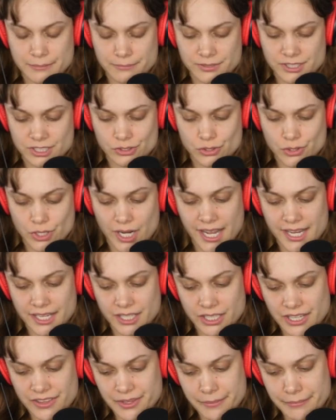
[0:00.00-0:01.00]
Simpson
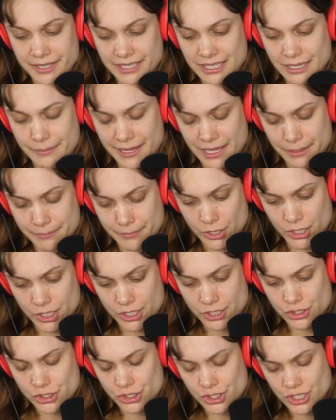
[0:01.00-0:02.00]
trial and the Million Man
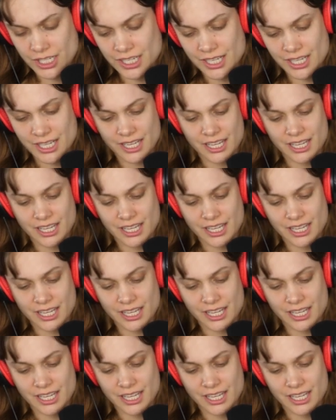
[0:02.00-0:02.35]
March.